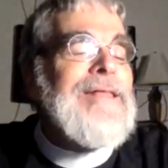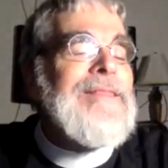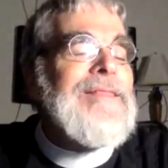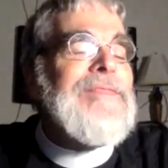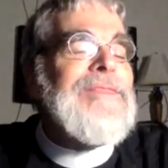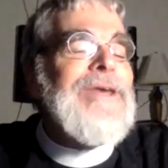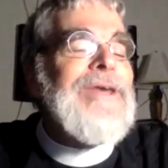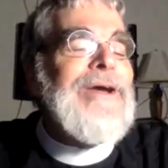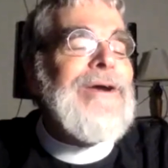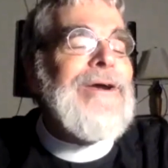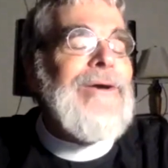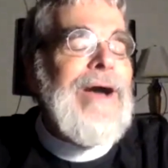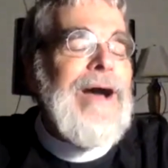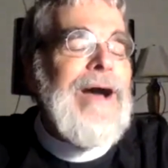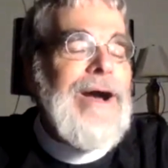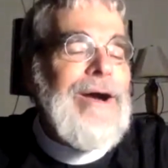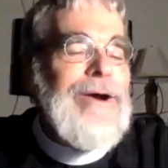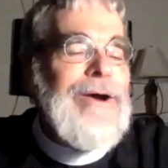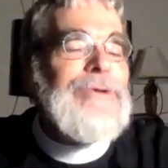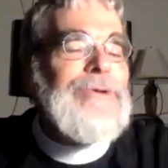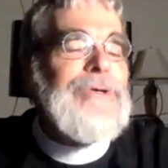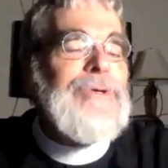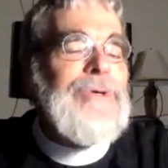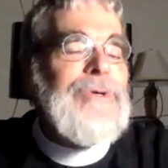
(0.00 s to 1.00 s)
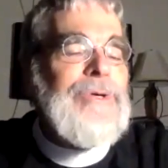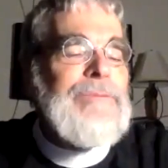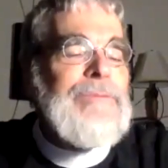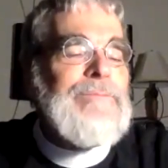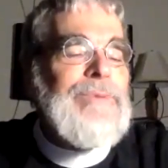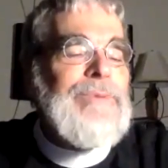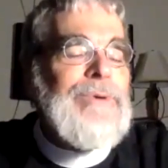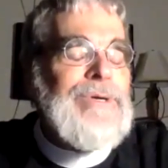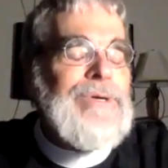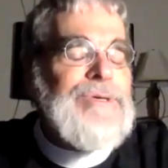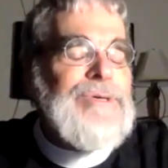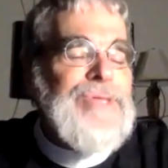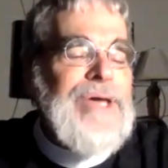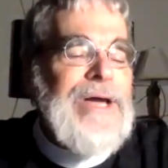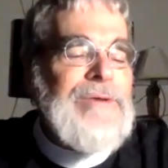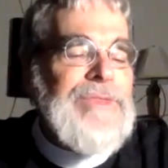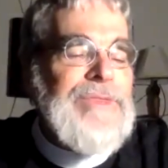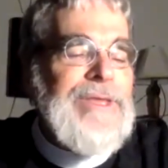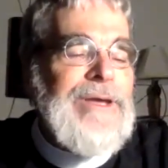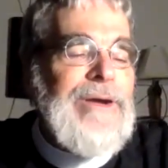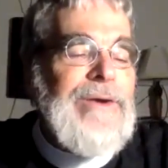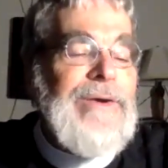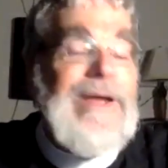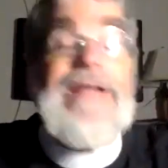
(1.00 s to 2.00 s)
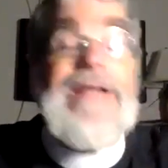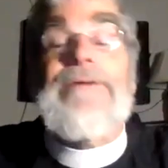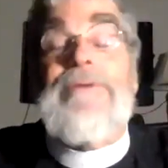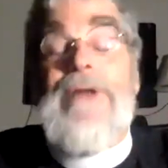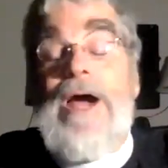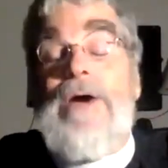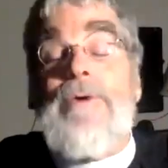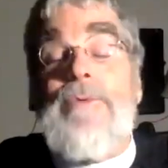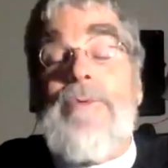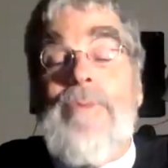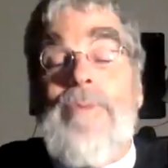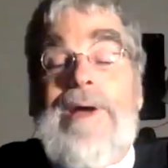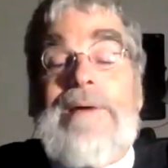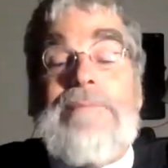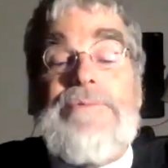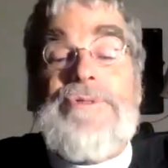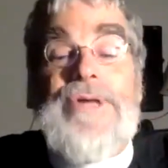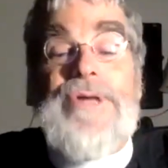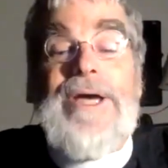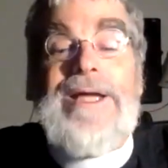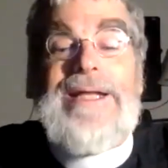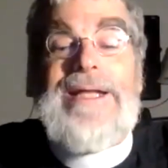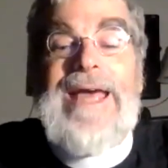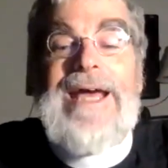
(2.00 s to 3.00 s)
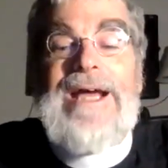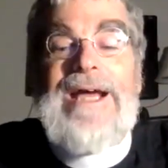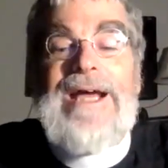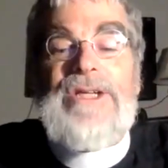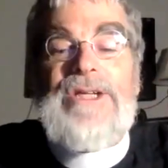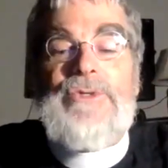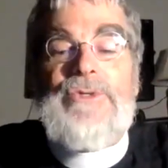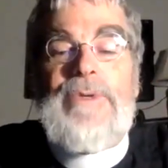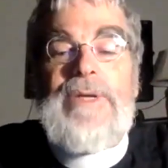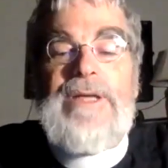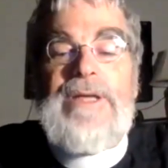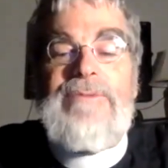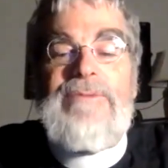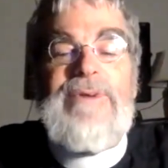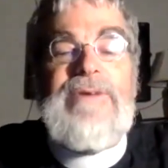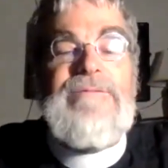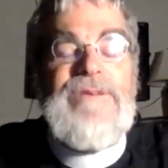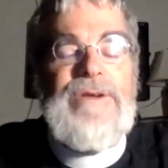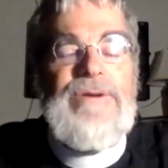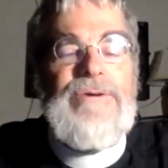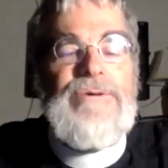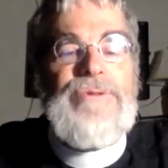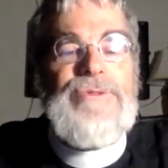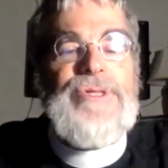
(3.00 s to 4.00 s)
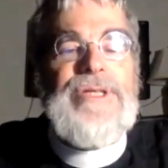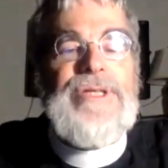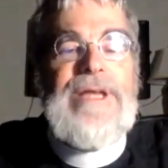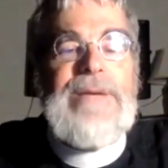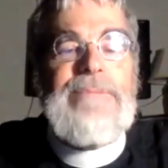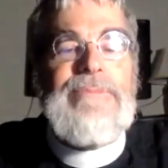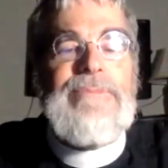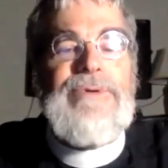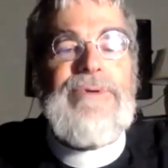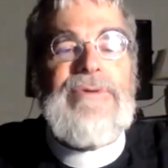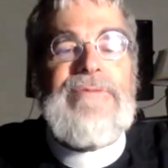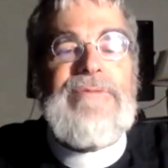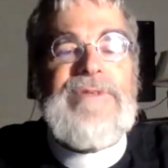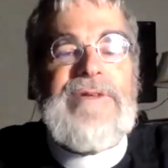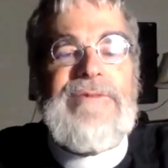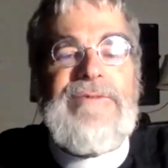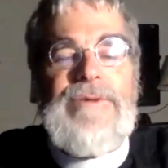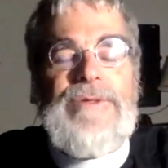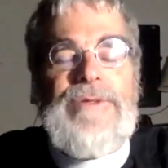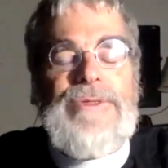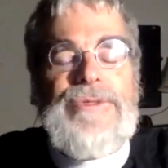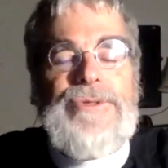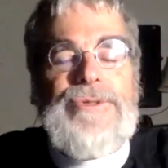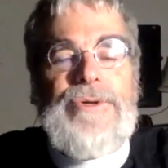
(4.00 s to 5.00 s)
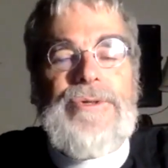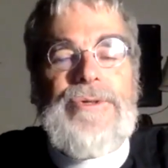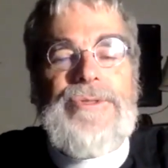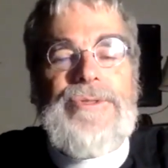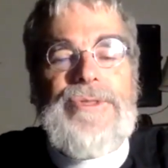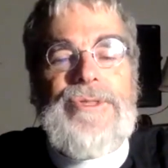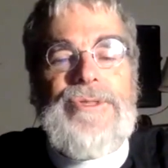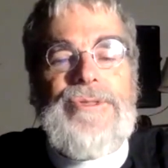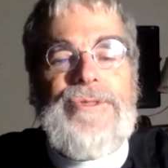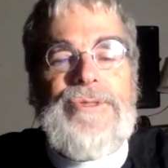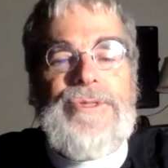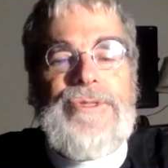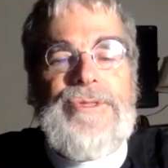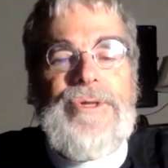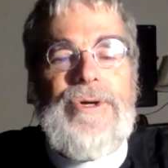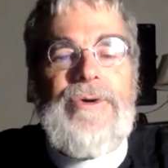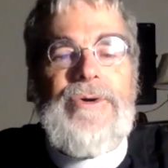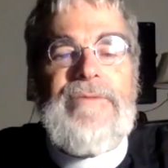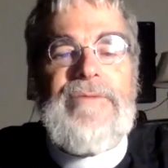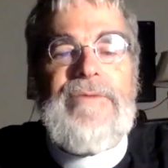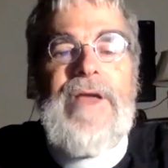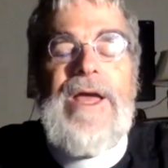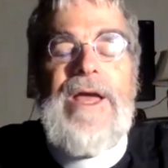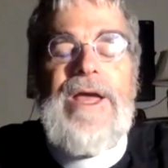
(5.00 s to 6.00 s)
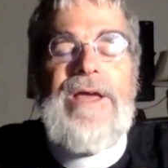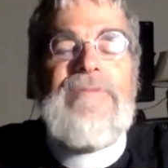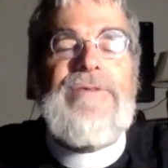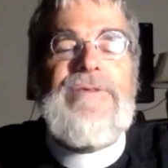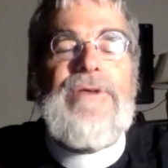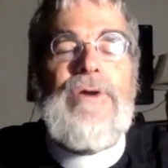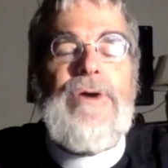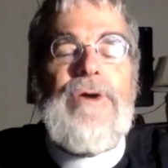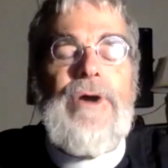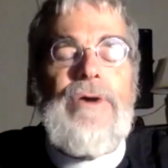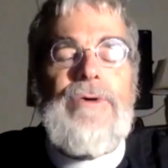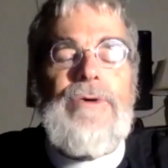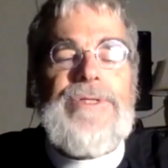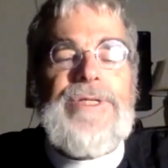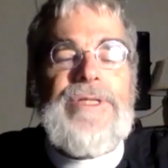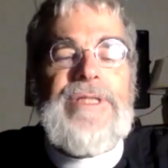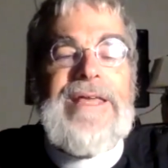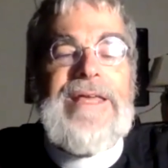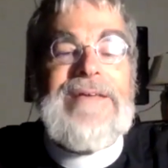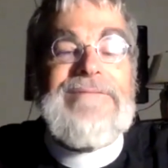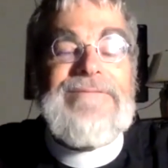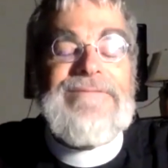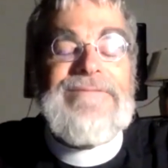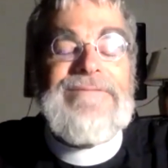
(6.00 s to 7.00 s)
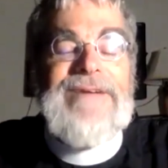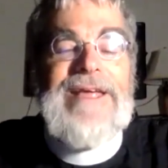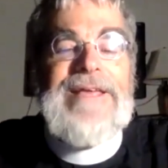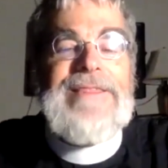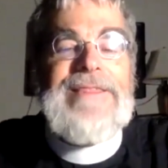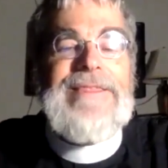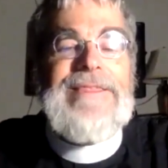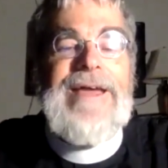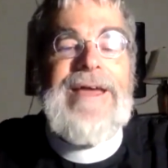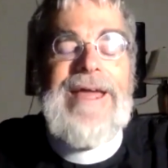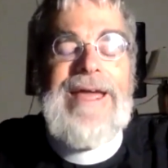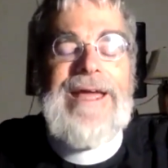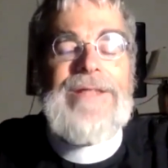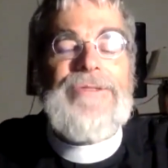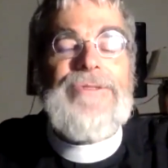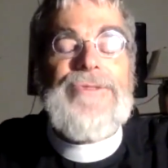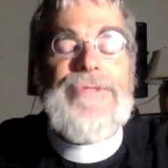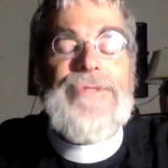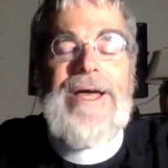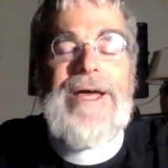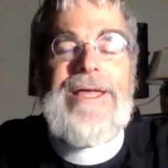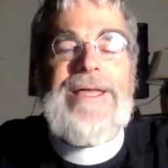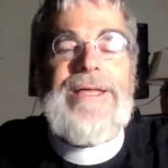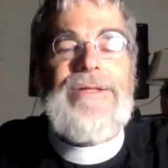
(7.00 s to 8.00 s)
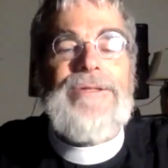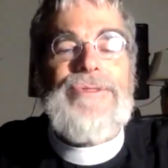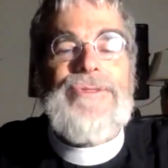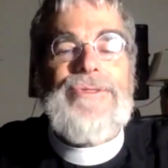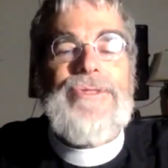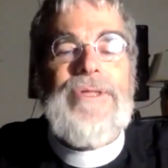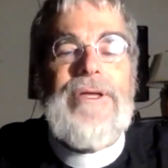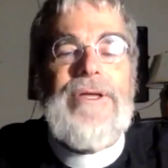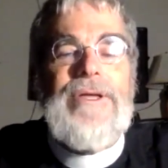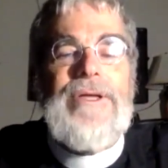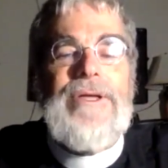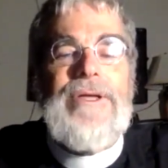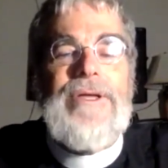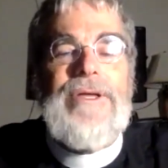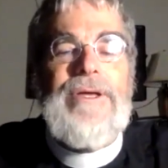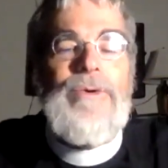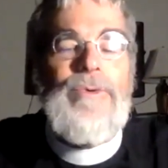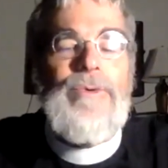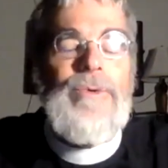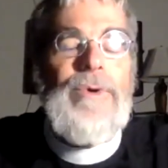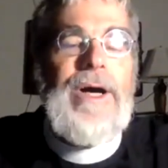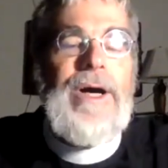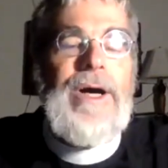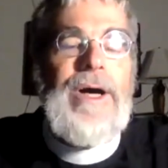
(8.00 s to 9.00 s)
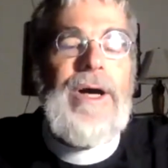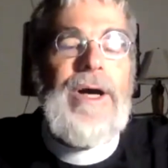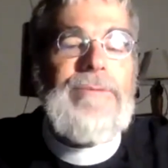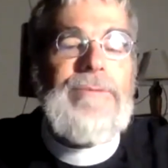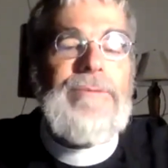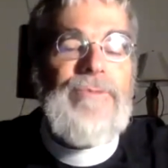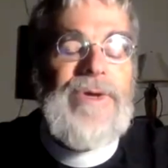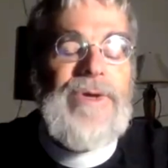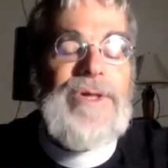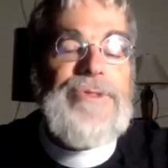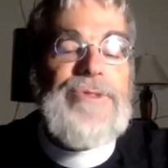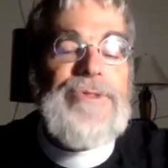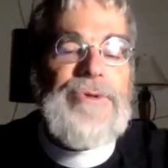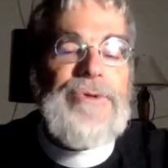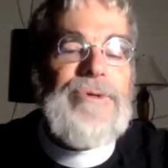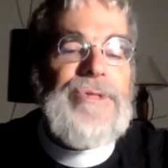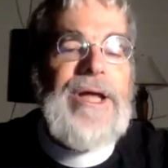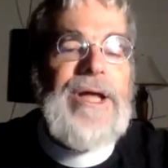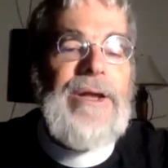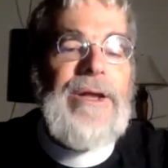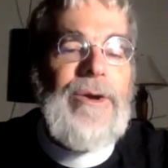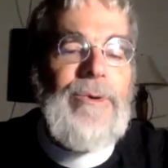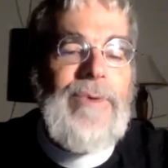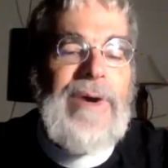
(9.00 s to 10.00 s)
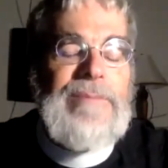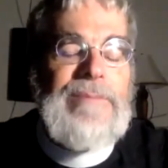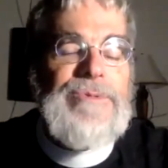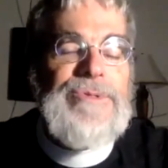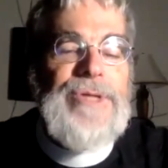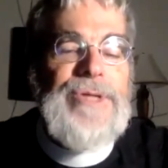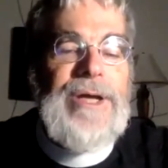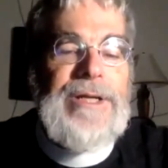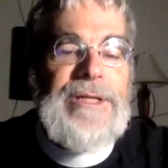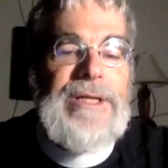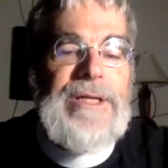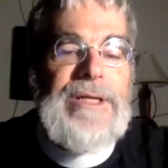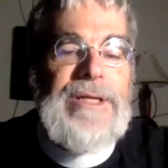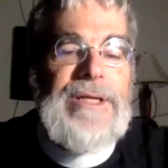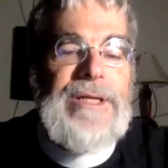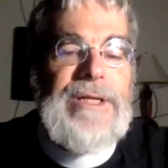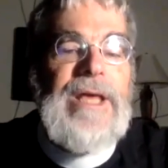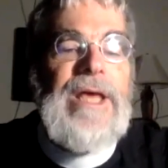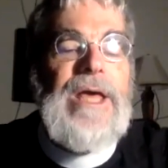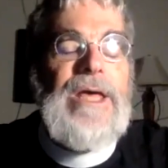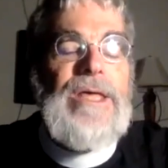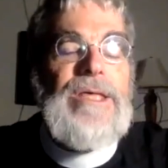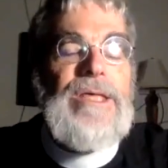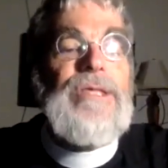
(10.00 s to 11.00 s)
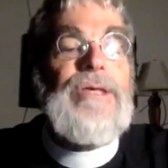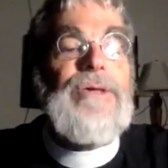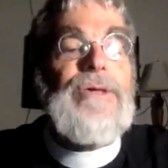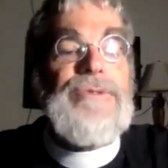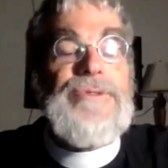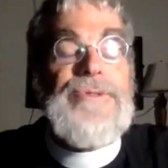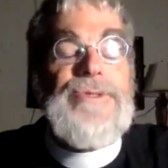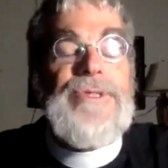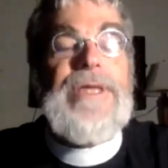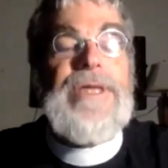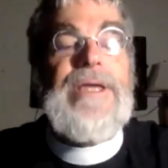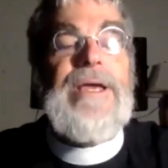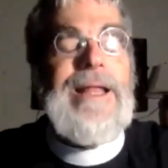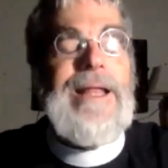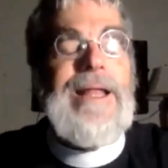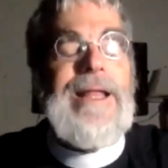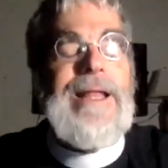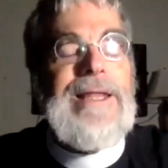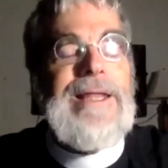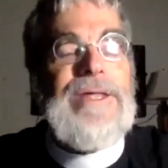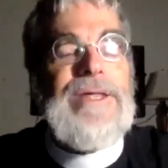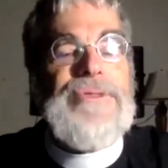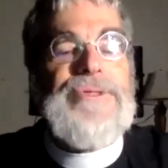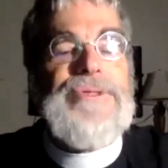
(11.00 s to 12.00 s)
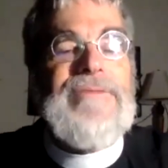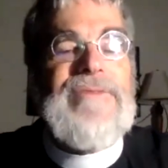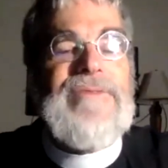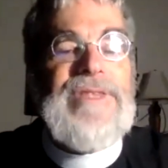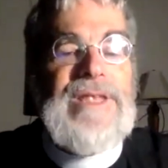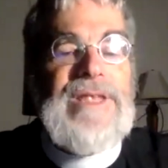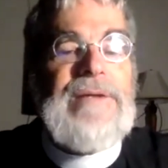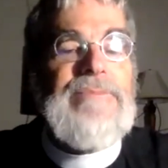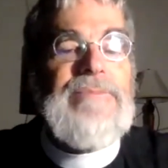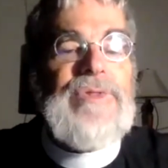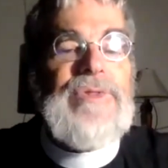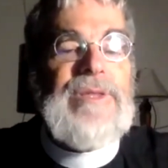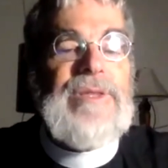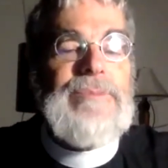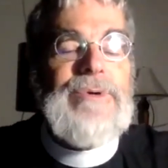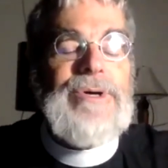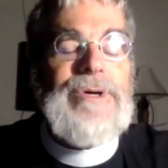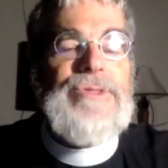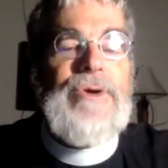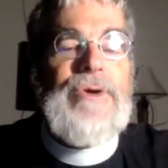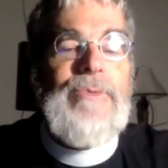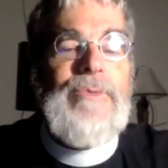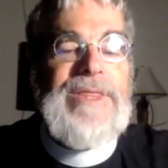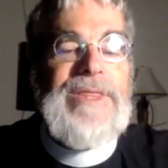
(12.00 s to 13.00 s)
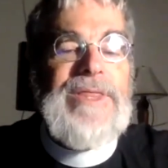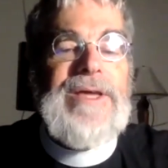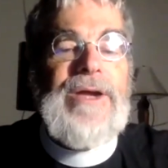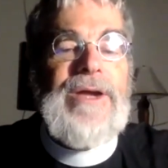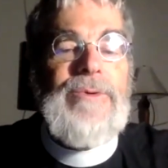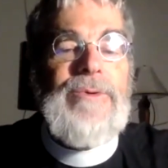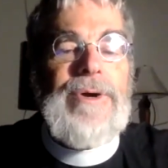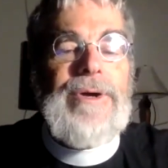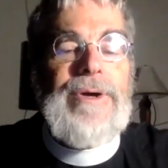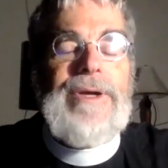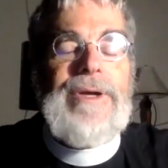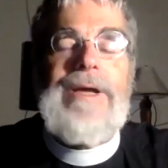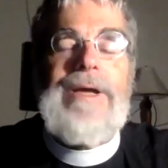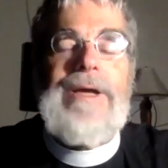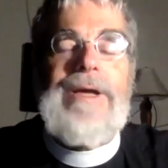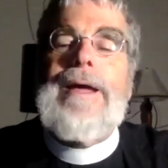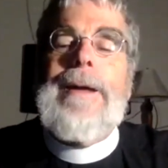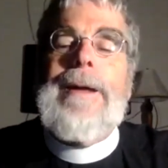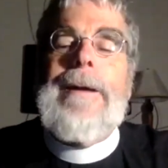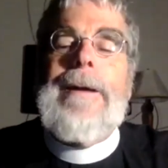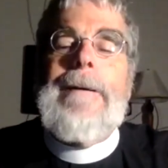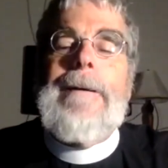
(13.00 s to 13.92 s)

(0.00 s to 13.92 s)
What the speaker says: there are good books out there, and our website actually reviews a number of different sources. So if you go to the Faith and Science resource on our website, you'll see a list of a number of the books that we think work.